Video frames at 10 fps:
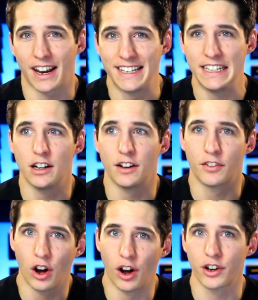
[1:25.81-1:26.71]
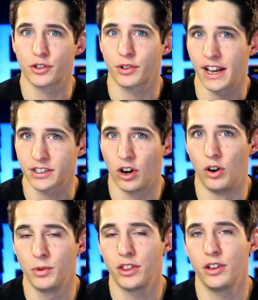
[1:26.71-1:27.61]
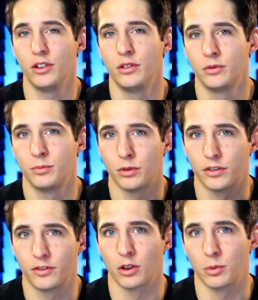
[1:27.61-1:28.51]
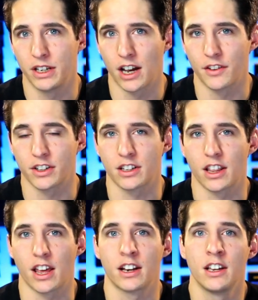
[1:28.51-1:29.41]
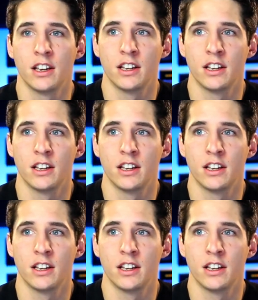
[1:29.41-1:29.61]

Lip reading: idea of contrast home with you before we dive into that.